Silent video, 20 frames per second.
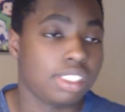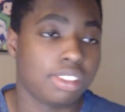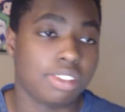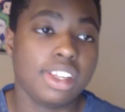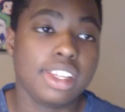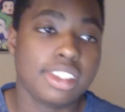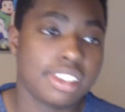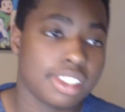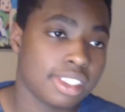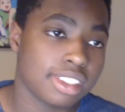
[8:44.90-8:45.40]

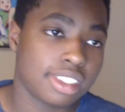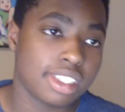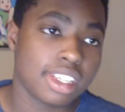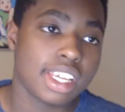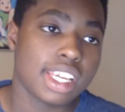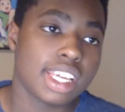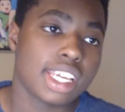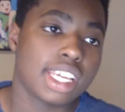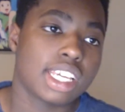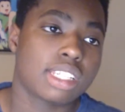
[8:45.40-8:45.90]
reasons
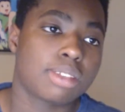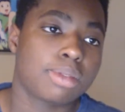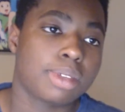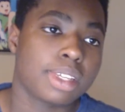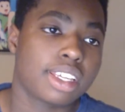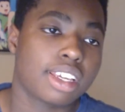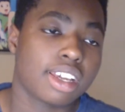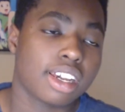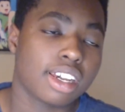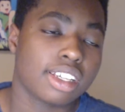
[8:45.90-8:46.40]
is
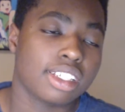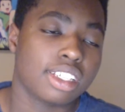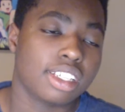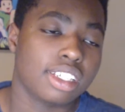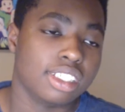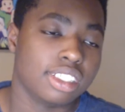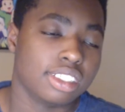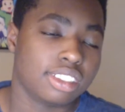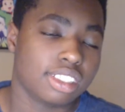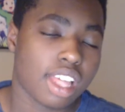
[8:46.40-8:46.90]

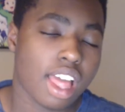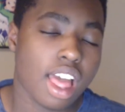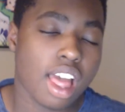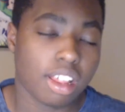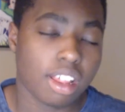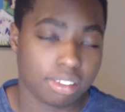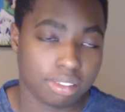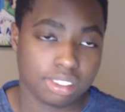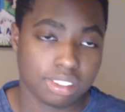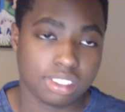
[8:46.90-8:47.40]
because
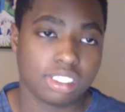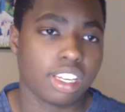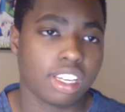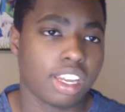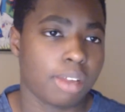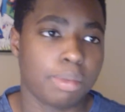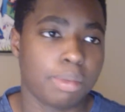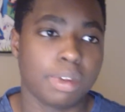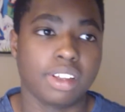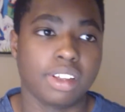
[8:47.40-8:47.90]

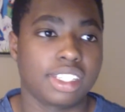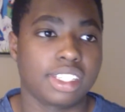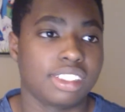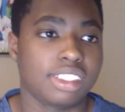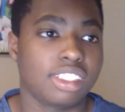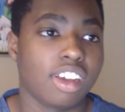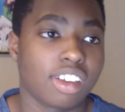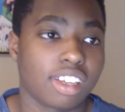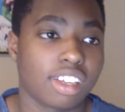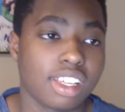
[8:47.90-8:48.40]
sorry, I barely can
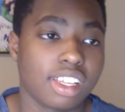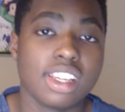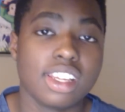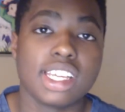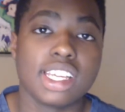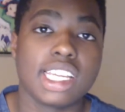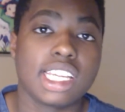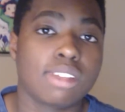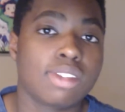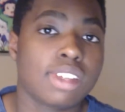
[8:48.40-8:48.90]
talk.
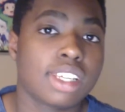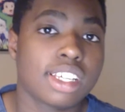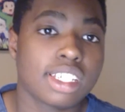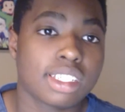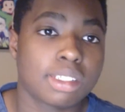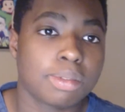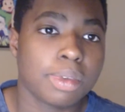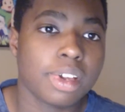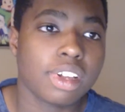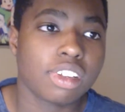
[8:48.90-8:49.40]
It's
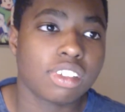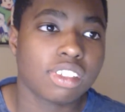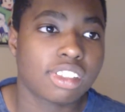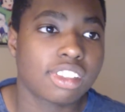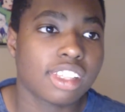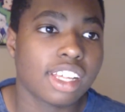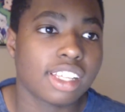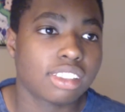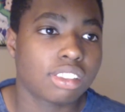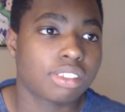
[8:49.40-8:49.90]
because Metal
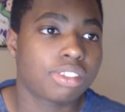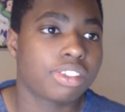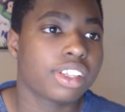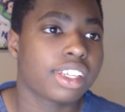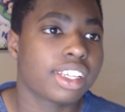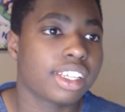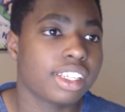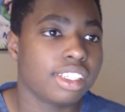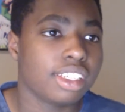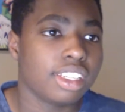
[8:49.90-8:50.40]
thought the
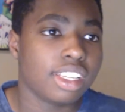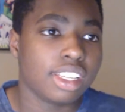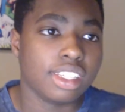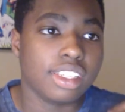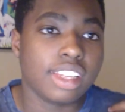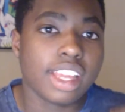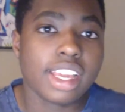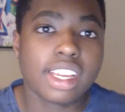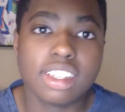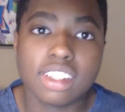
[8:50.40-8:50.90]
freaking
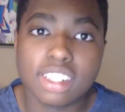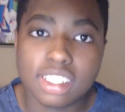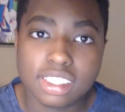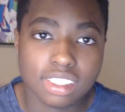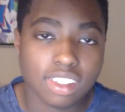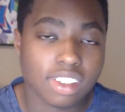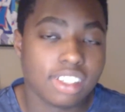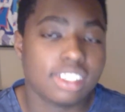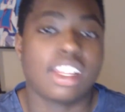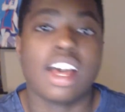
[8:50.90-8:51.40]
necklace
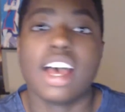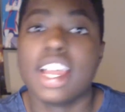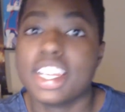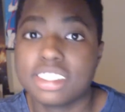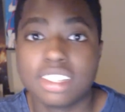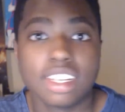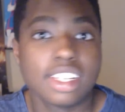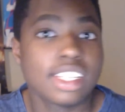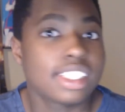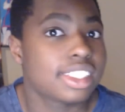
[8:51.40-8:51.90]
or his
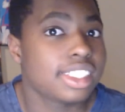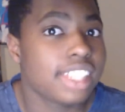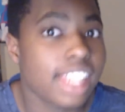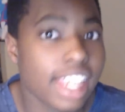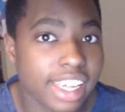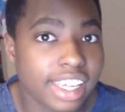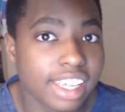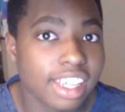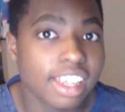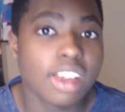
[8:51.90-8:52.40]
ice on his
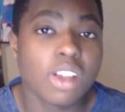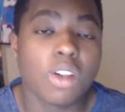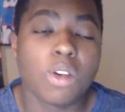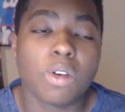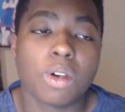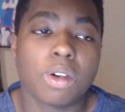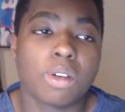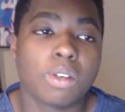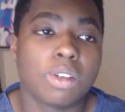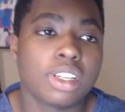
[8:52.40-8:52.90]
neck
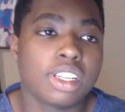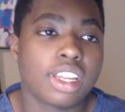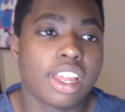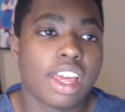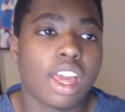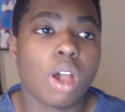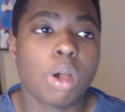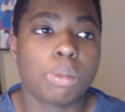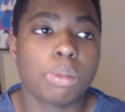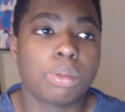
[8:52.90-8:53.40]
would
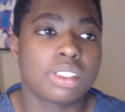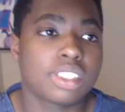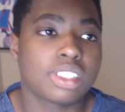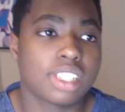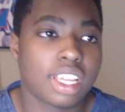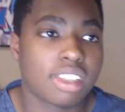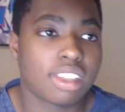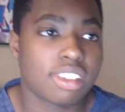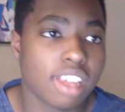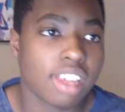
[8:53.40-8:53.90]
help his
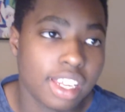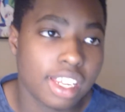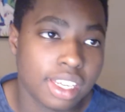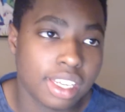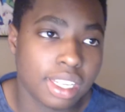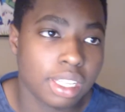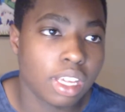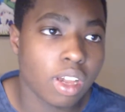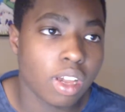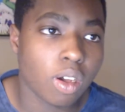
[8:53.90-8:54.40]

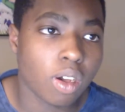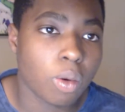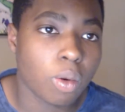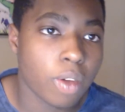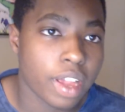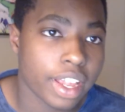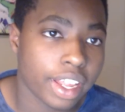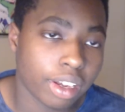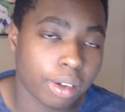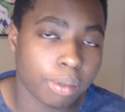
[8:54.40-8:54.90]
anxiety go
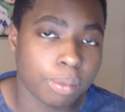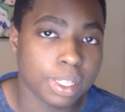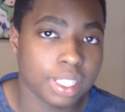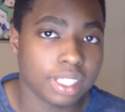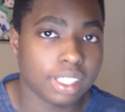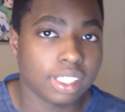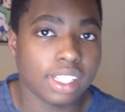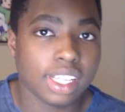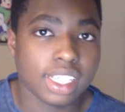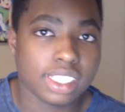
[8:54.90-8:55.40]
away or be
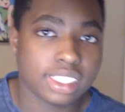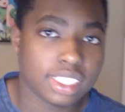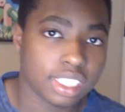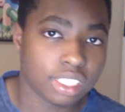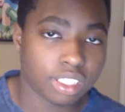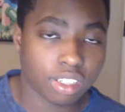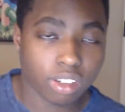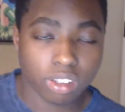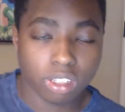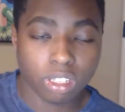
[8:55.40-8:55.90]

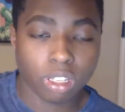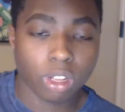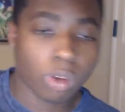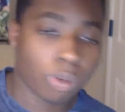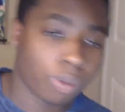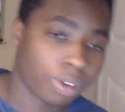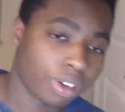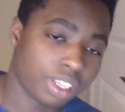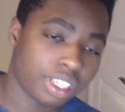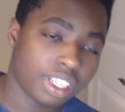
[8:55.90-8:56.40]
lessened or
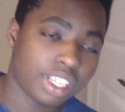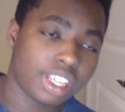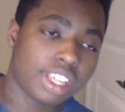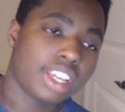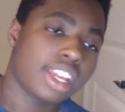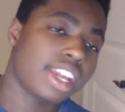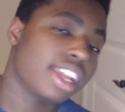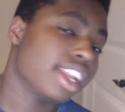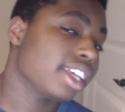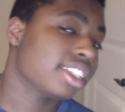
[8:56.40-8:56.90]
lowered.
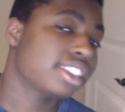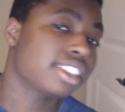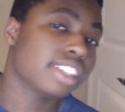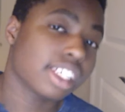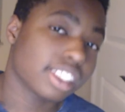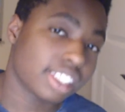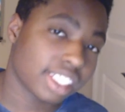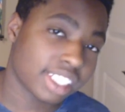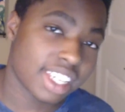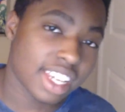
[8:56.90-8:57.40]
And that's
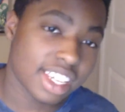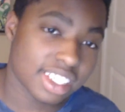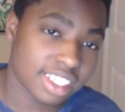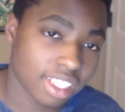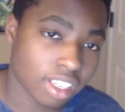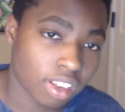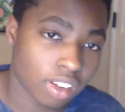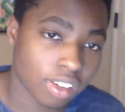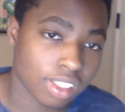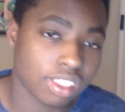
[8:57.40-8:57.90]
not the case
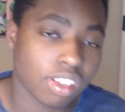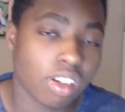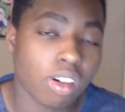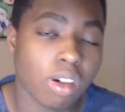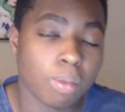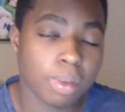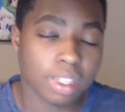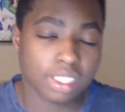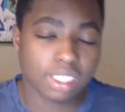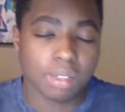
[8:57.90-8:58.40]
at all. It's
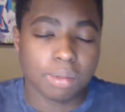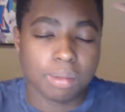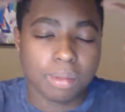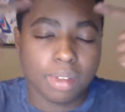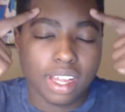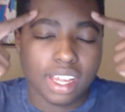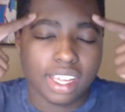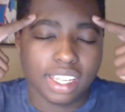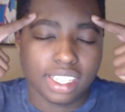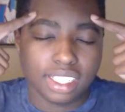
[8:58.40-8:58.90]
all about the
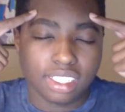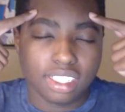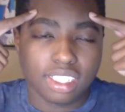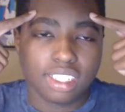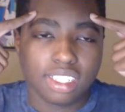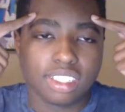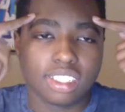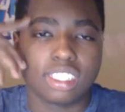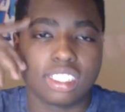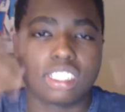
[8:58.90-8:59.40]
mind,
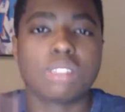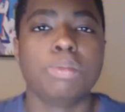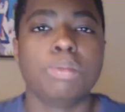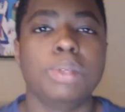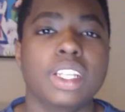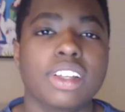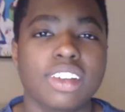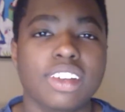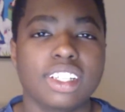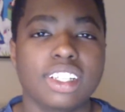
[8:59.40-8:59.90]
the
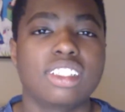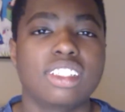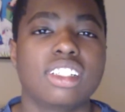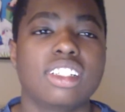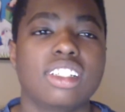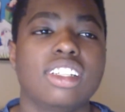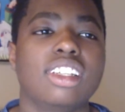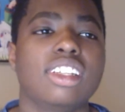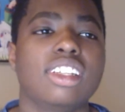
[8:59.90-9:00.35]
spirit,